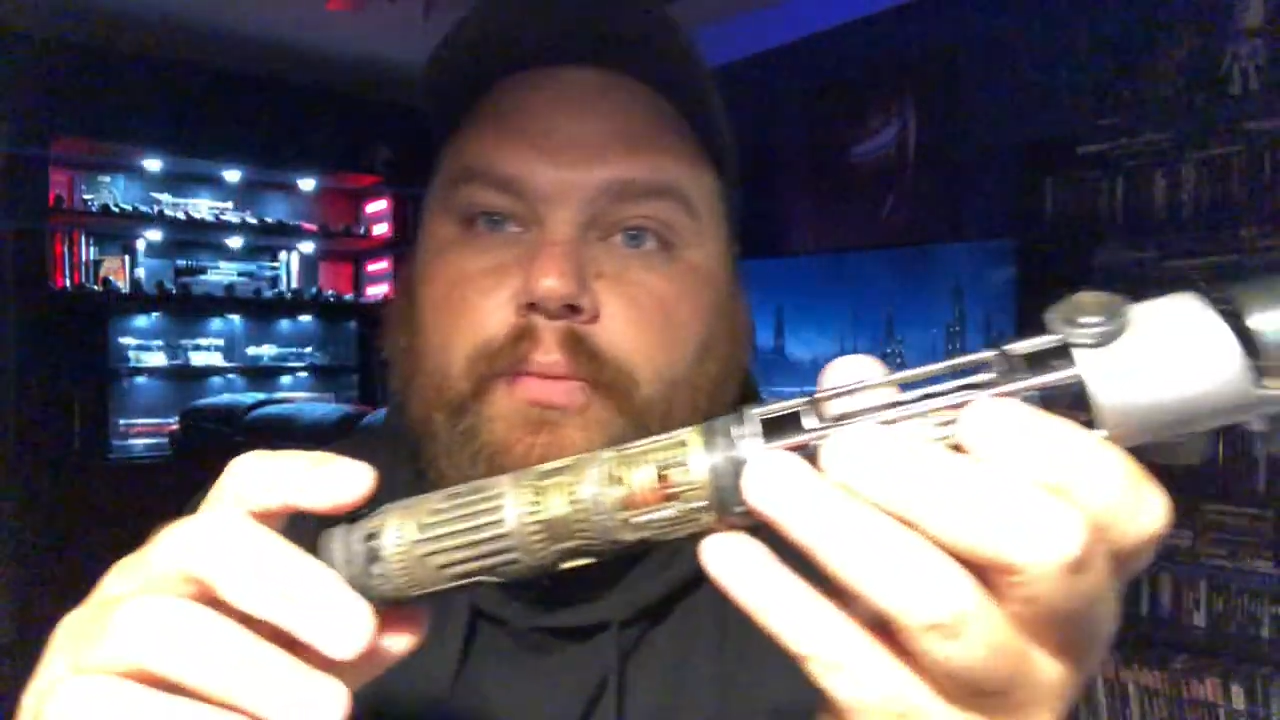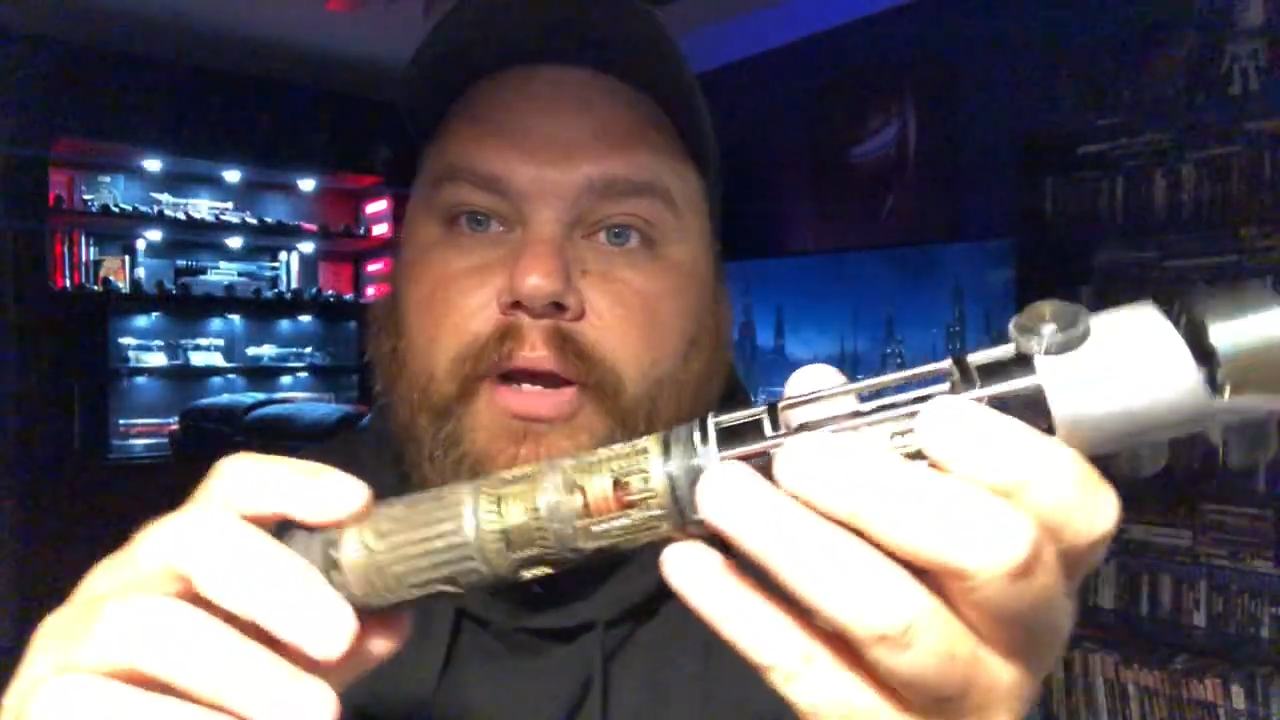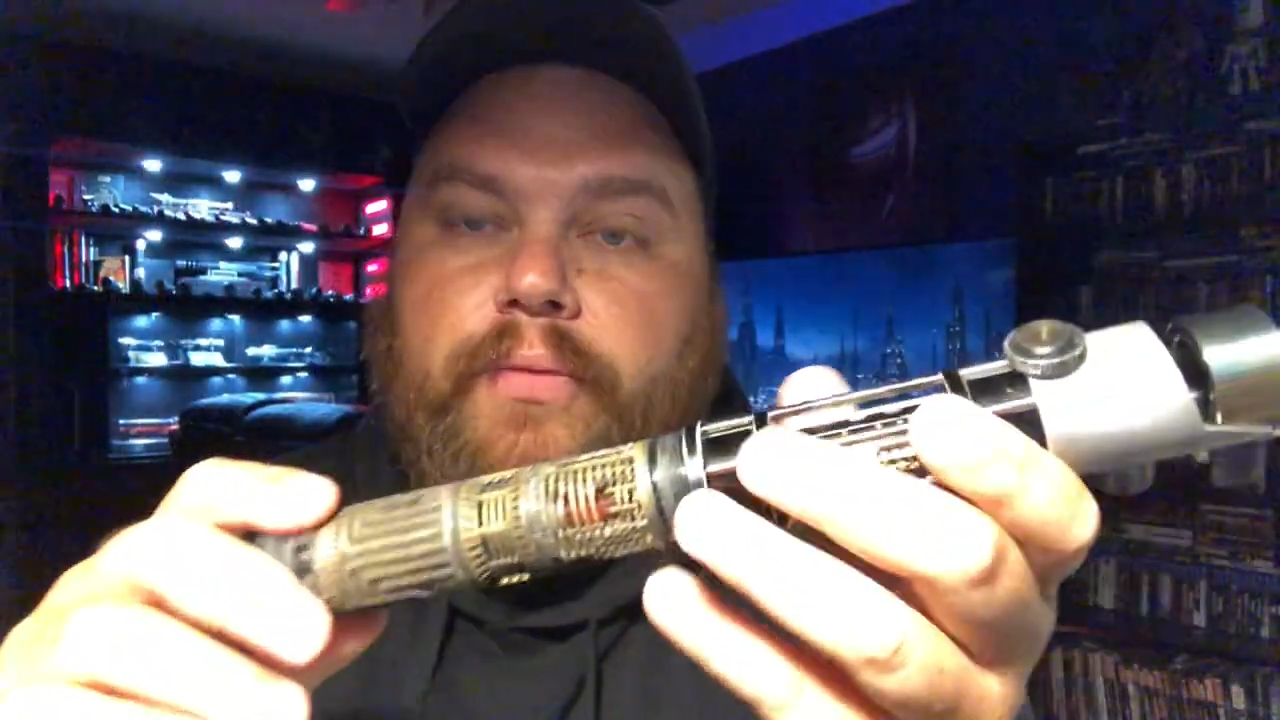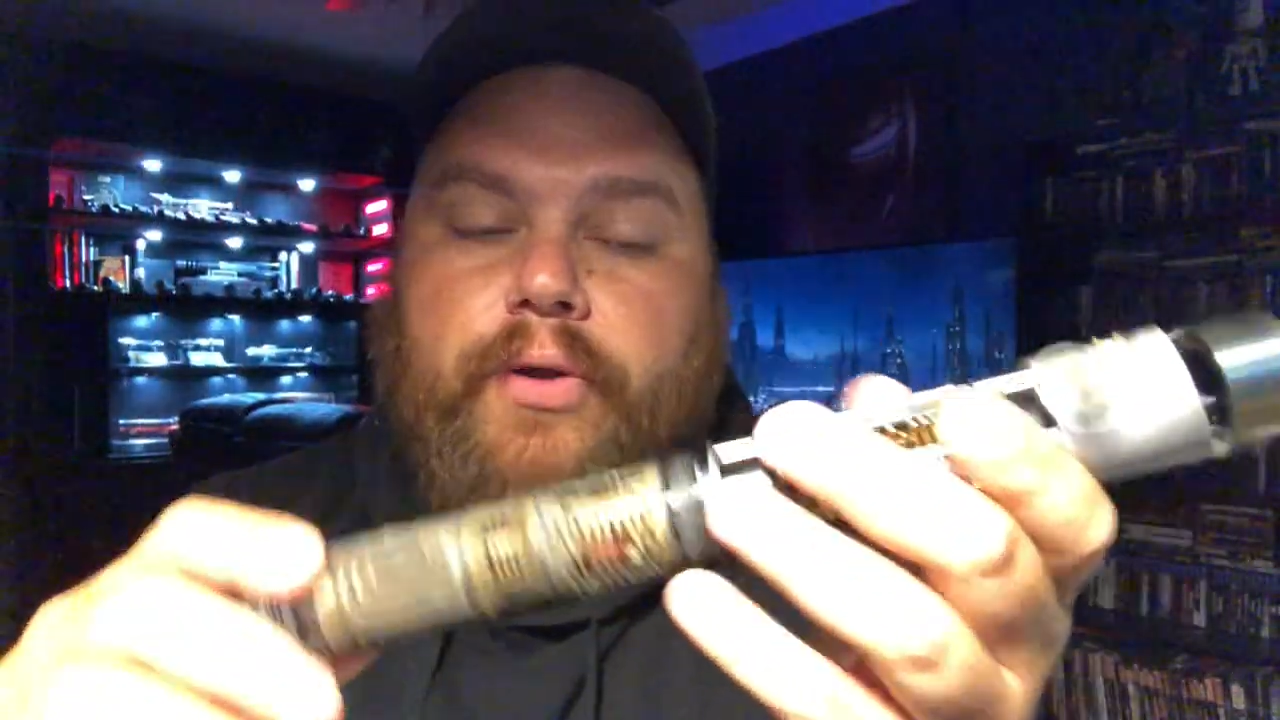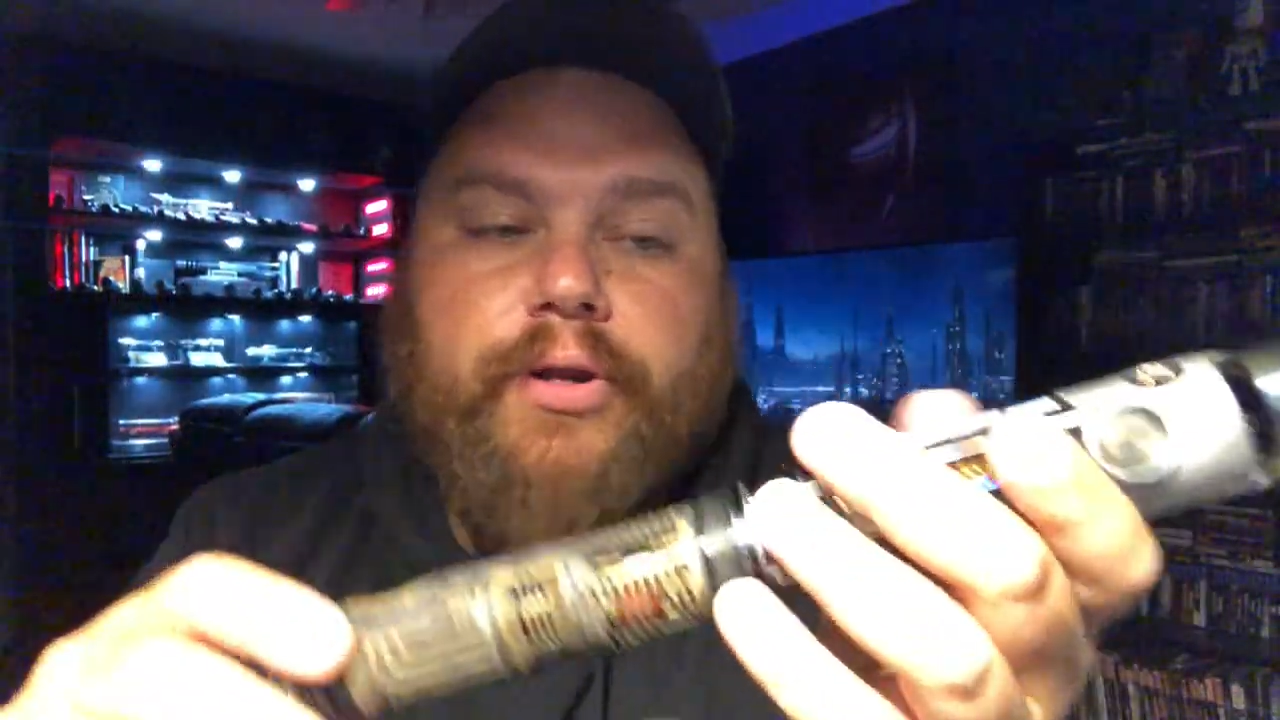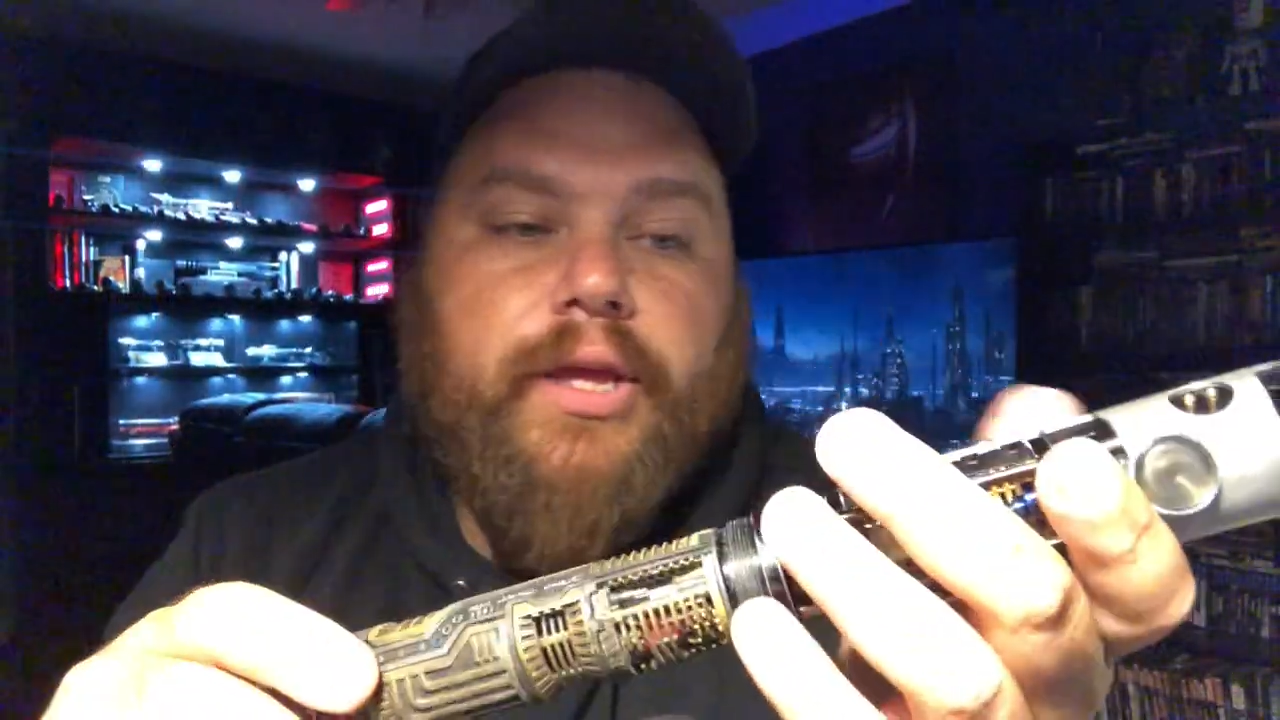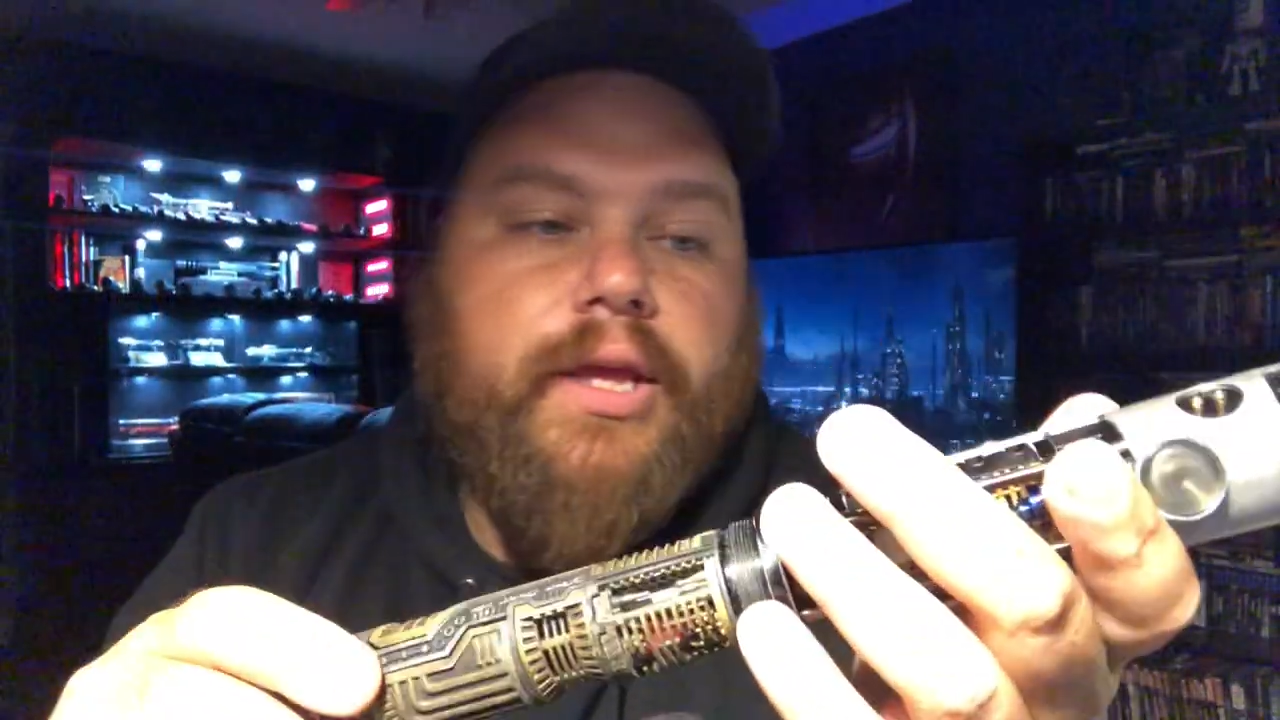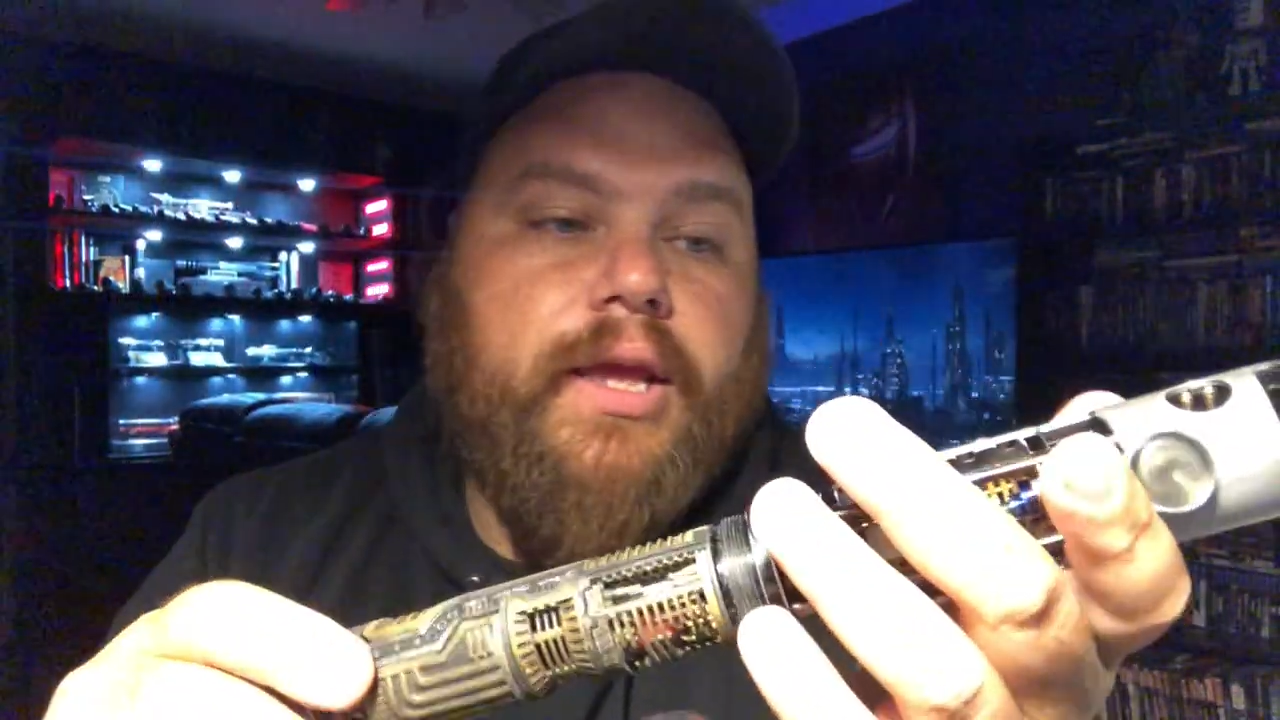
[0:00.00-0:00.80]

my run?"